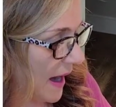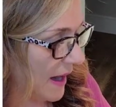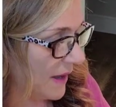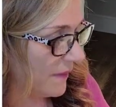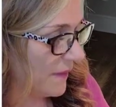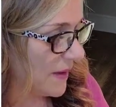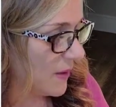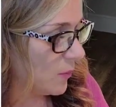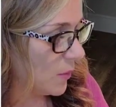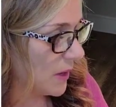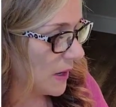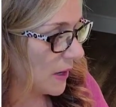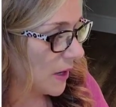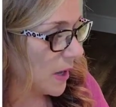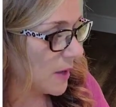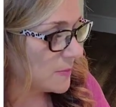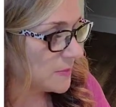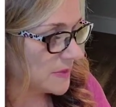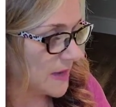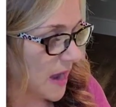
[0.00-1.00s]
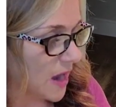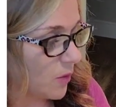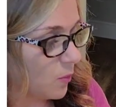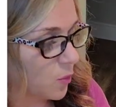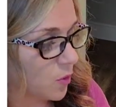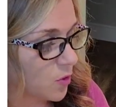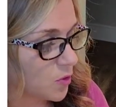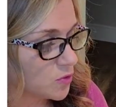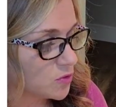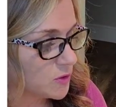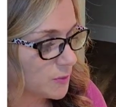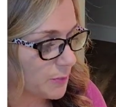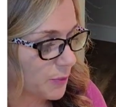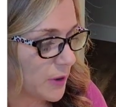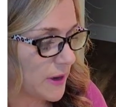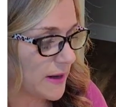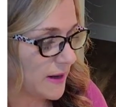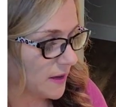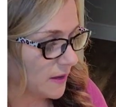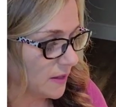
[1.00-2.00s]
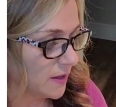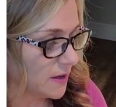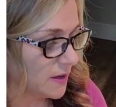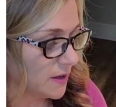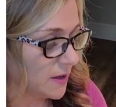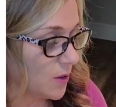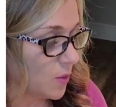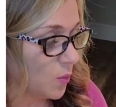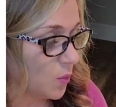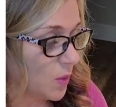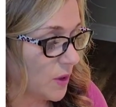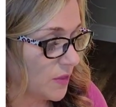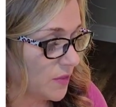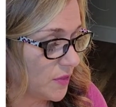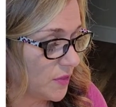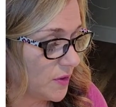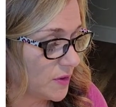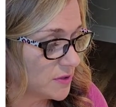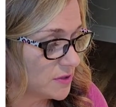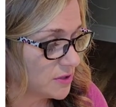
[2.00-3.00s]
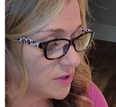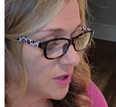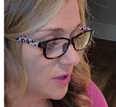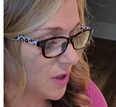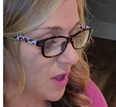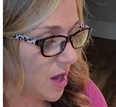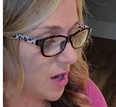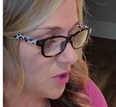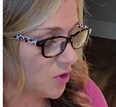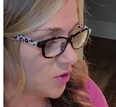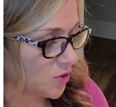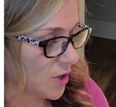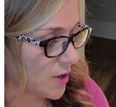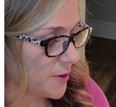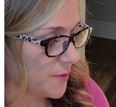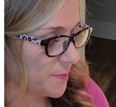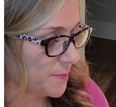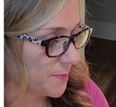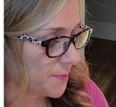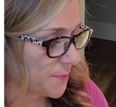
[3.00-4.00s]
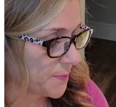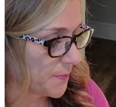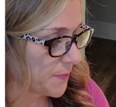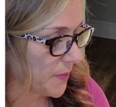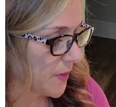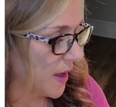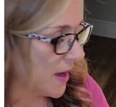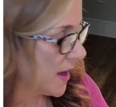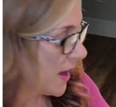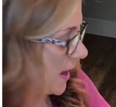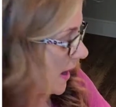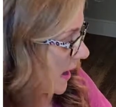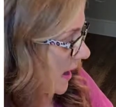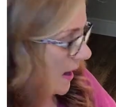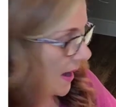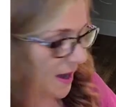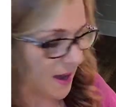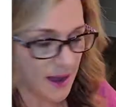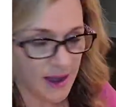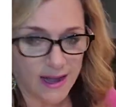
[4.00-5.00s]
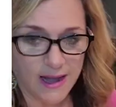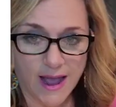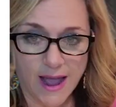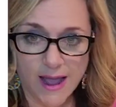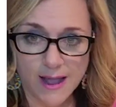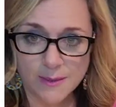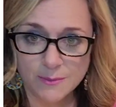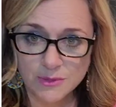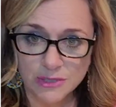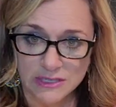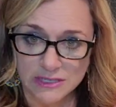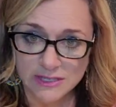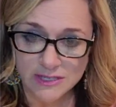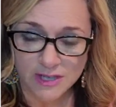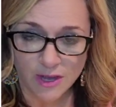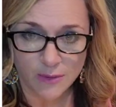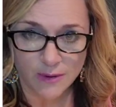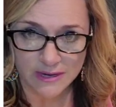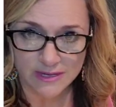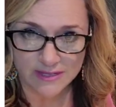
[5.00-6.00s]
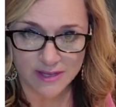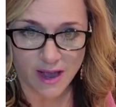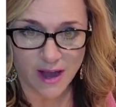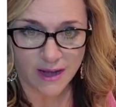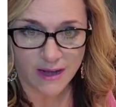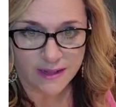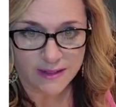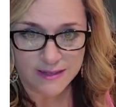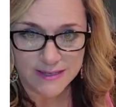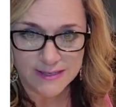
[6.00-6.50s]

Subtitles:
And then when it comes out, we're going to sprinkle it with cilantro. And I'm just so excited.